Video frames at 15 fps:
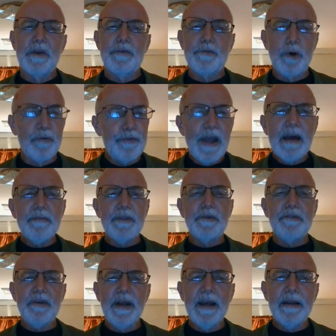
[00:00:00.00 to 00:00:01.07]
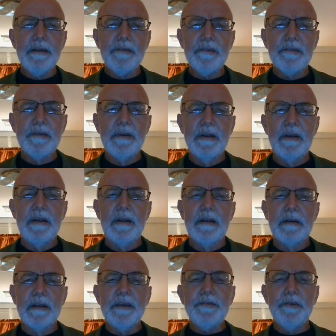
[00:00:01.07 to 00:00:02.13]
So if you have the chance,
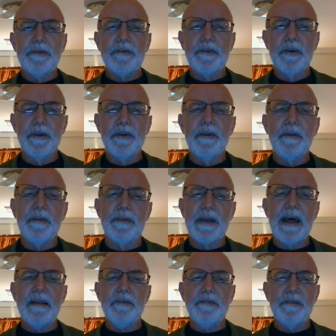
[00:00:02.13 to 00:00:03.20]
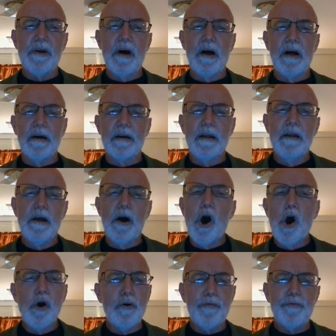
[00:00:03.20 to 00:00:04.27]
listen to that song,
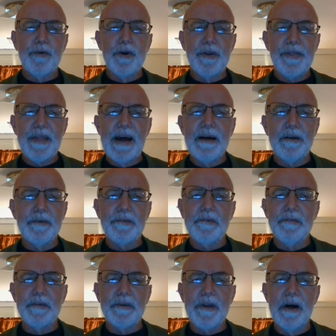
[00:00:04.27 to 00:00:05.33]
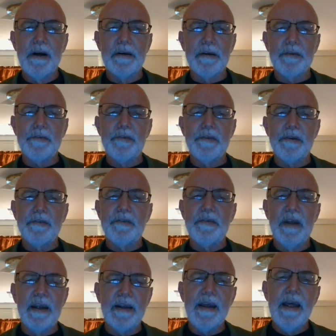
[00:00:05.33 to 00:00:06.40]
O for a Thousand Tongues to
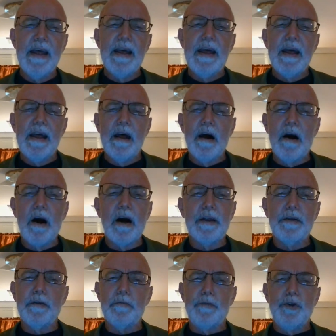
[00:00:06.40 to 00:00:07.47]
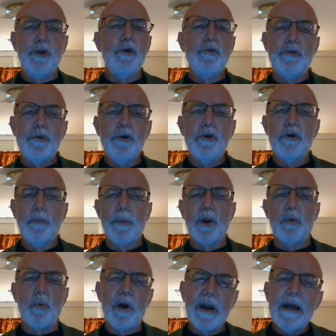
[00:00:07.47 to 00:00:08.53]
Sing, on YouTube
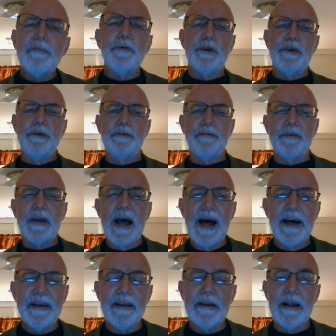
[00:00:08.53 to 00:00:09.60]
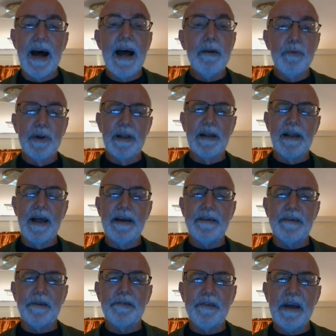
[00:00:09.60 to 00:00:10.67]
or wherever you've got it. I really like
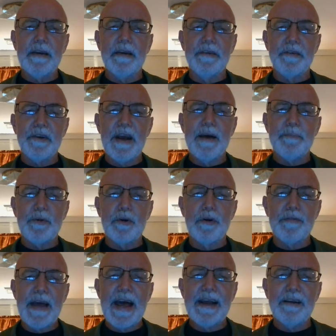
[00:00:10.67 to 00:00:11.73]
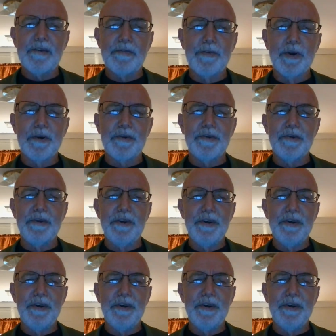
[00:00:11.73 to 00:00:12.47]
the second chapter of Acts version.